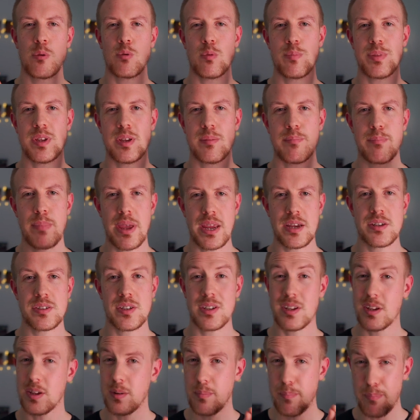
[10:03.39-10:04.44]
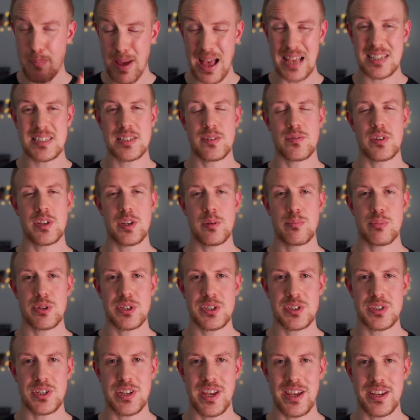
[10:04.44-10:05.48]
would be amazing and massively
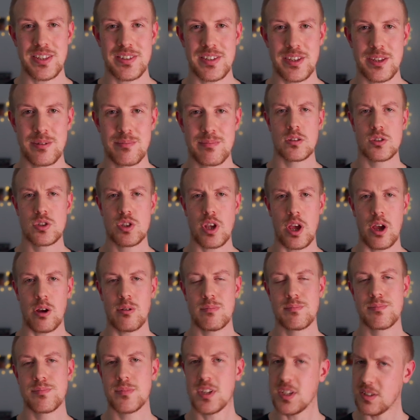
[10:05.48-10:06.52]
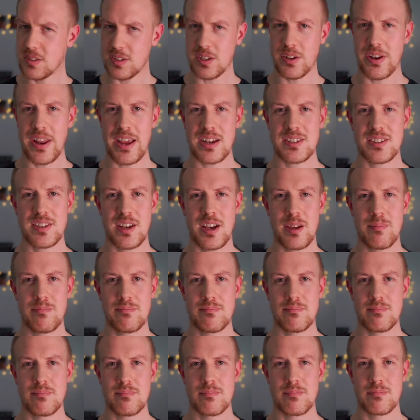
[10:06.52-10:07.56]
appreciated. So, until next time,
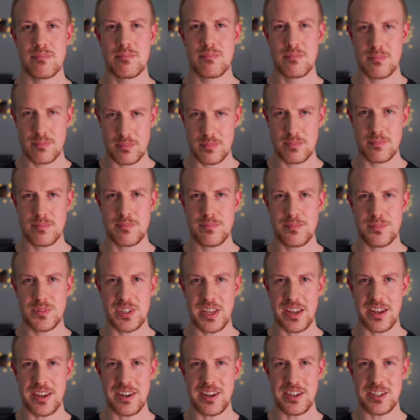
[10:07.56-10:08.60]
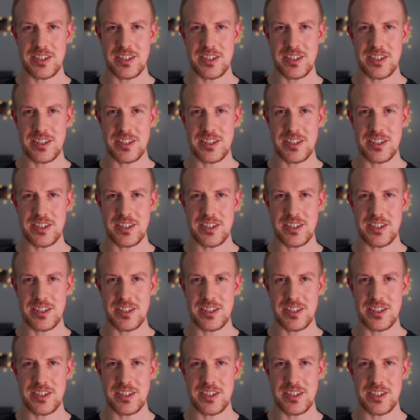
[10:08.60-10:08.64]
take it